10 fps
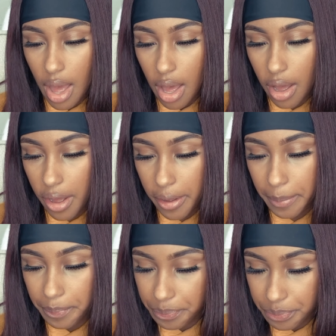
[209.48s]

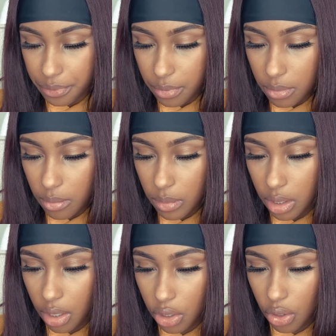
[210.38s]
Um,
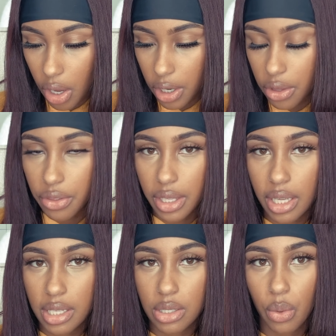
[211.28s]
another thing
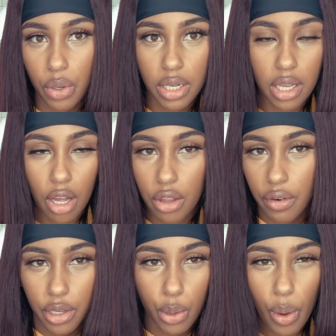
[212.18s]
is in order to color
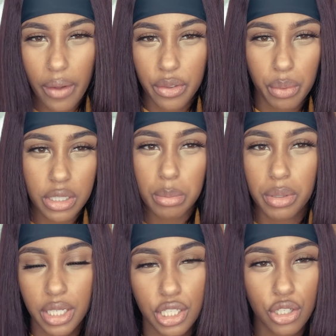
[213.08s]
it, you don't have to really
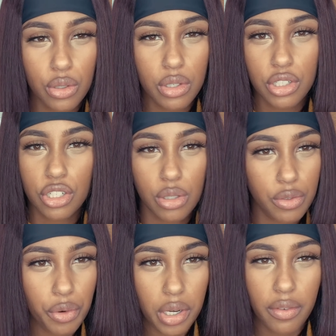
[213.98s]
bleach it. You can just use
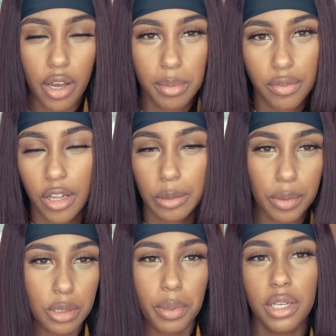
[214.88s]
40 volume
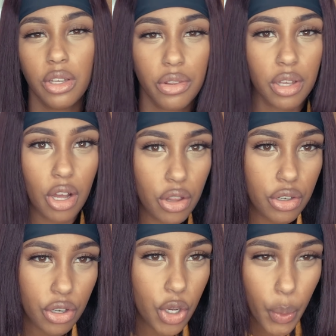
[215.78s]
developer depending on the color
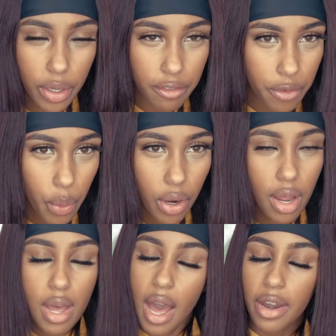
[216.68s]
you're going for.
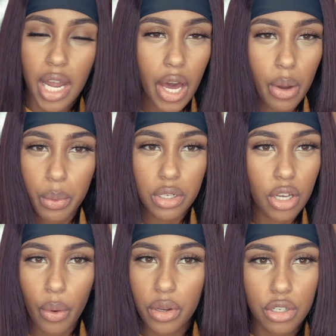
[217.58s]
Now, I wouldn't
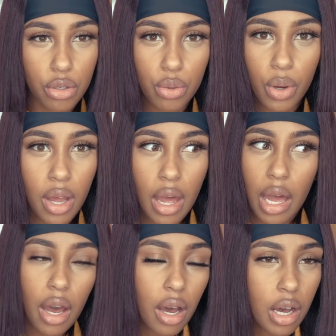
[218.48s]
go and do
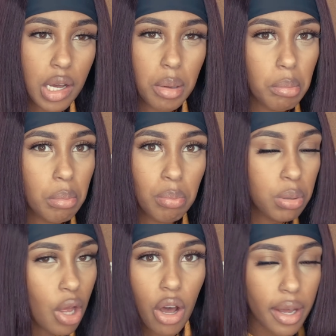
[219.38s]
a
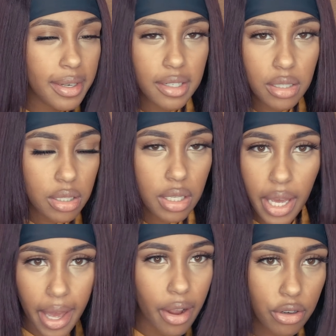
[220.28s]
blonde
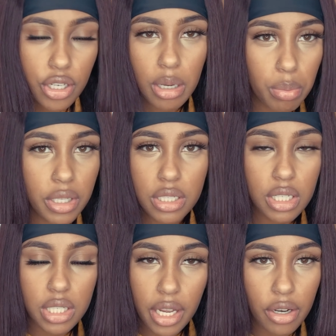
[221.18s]
hair, trying to bleach
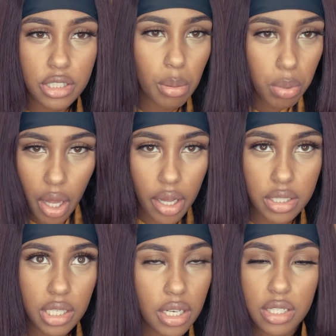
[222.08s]
this hair to blonde
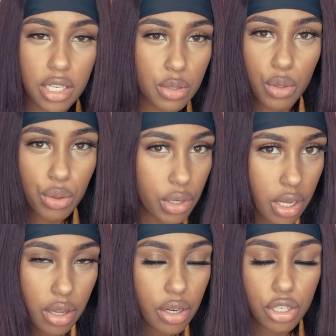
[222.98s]
to get a 613
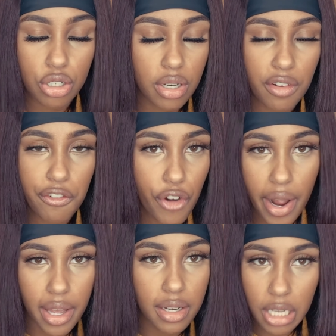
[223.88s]
color because you're going to fry
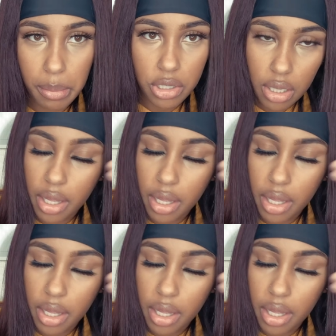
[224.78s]
it and damage it.